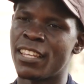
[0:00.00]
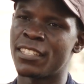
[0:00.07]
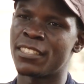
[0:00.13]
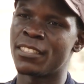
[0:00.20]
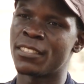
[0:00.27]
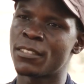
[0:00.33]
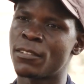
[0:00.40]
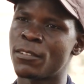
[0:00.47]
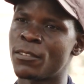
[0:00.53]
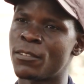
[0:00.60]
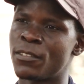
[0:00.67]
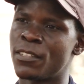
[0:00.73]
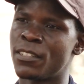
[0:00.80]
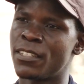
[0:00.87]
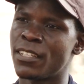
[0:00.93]
that is
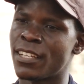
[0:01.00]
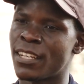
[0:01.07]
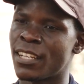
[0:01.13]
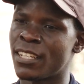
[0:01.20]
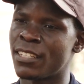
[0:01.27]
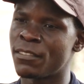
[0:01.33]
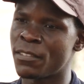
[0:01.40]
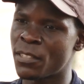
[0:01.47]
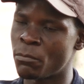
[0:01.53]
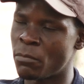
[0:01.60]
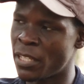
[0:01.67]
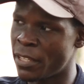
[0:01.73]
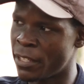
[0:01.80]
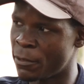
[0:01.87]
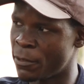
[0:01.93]
called Lives
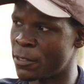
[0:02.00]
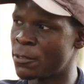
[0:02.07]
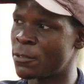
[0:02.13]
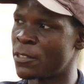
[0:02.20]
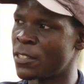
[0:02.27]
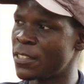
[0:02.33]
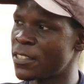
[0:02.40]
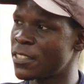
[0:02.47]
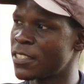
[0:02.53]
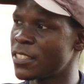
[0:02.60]
Better with Trees,